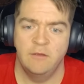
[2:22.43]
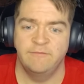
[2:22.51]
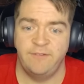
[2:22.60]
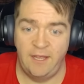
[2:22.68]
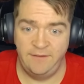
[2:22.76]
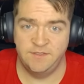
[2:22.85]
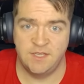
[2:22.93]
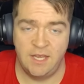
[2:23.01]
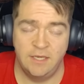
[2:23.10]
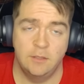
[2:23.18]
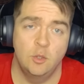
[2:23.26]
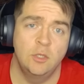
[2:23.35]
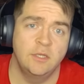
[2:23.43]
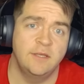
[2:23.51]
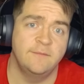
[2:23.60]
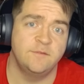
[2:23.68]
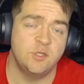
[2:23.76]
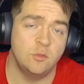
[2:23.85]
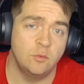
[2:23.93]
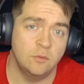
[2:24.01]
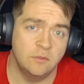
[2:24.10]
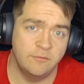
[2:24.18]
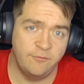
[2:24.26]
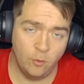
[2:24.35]
5 set gives you
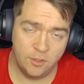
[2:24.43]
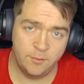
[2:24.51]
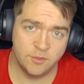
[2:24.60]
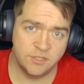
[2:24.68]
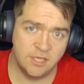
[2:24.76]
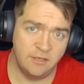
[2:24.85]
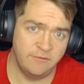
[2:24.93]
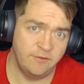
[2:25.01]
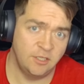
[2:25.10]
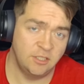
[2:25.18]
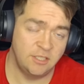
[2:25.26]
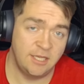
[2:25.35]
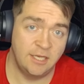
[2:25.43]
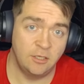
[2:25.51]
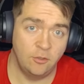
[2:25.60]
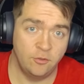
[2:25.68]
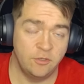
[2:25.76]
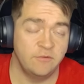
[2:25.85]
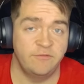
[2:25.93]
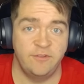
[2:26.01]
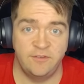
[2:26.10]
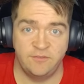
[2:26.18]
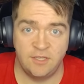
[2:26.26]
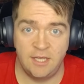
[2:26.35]
40% affinity and
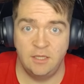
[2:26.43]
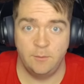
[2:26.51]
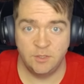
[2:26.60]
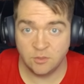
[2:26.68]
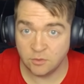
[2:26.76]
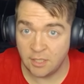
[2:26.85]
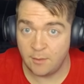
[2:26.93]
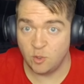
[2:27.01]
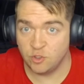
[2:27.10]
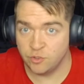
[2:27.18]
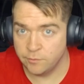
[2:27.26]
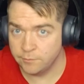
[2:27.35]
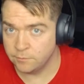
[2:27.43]
150 elemental damage.